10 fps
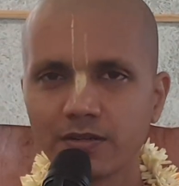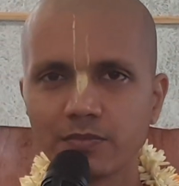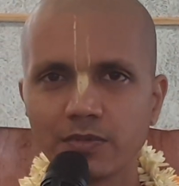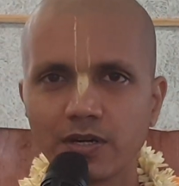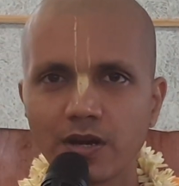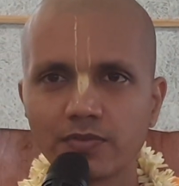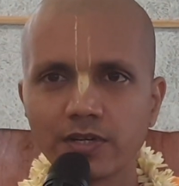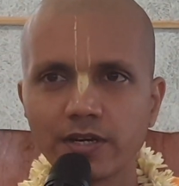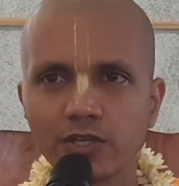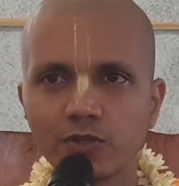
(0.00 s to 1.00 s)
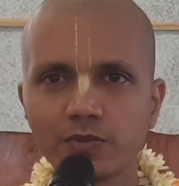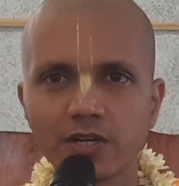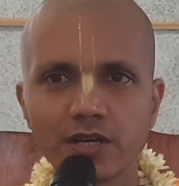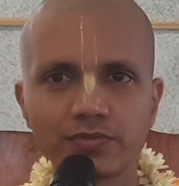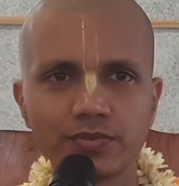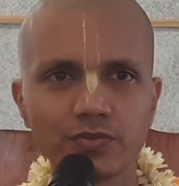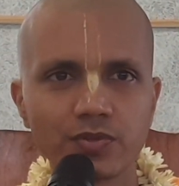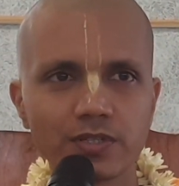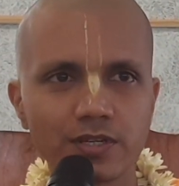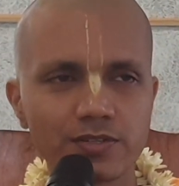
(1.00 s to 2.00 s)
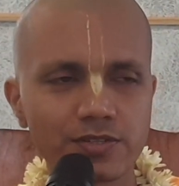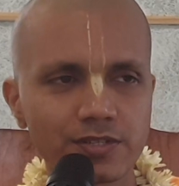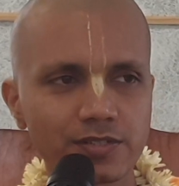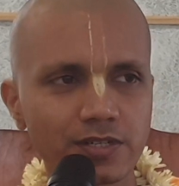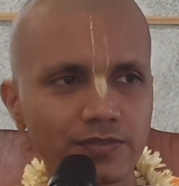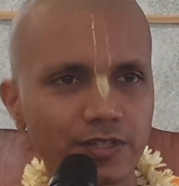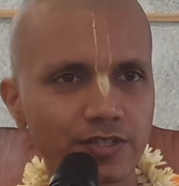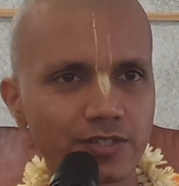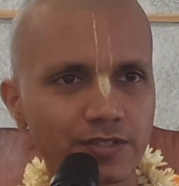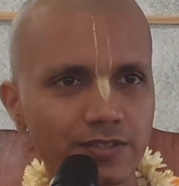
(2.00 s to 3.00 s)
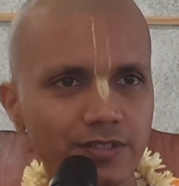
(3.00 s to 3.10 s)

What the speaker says: But after getting human life, if one does sense gratification,